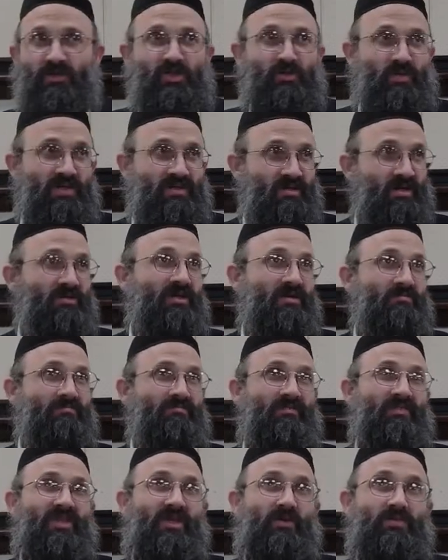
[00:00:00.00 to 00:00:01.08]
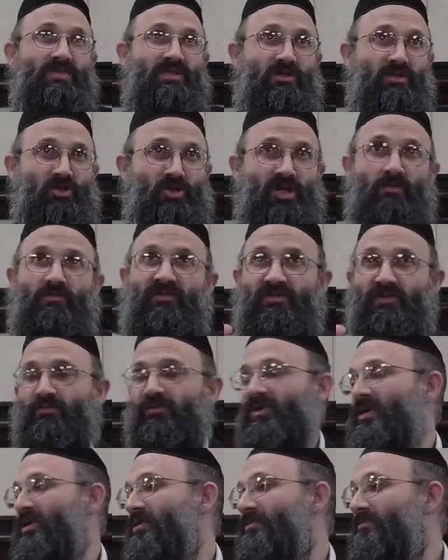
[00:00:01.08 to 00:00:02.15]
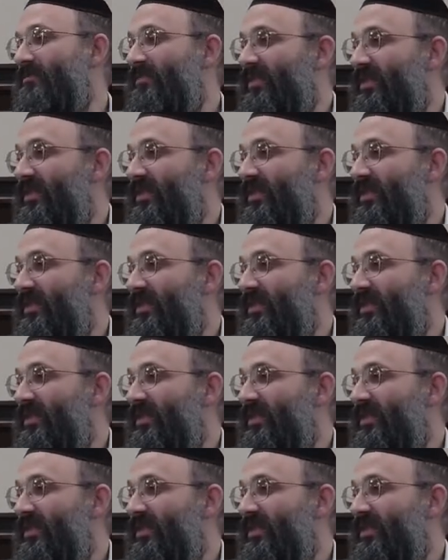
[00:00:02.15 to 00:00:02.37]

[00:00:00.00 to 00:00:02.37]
Nishmas Adam, he was the Neshama of the Bria,